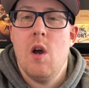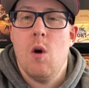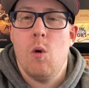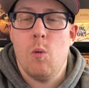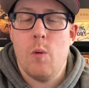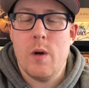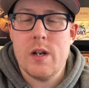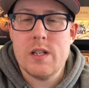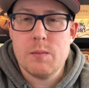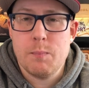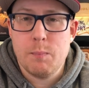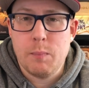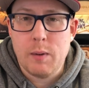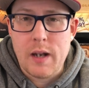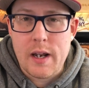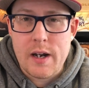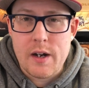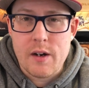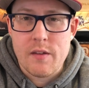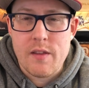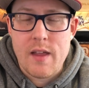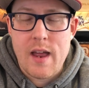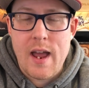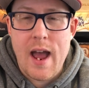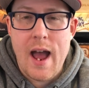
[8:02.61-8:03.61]
which
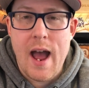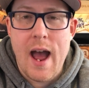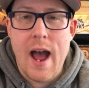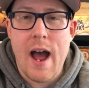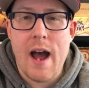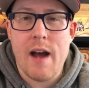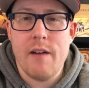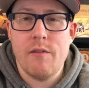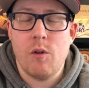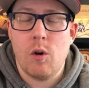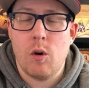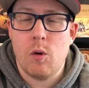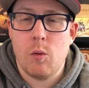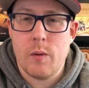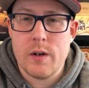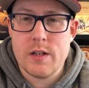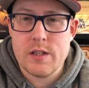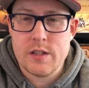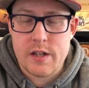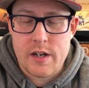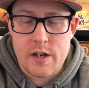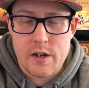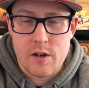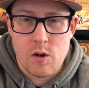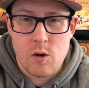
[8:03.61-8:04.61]
player they have or
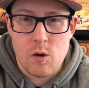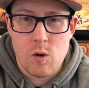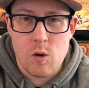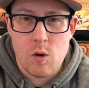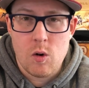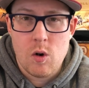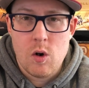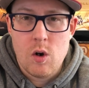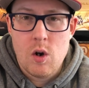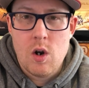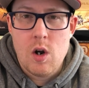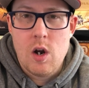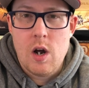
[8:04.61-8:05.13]
which hero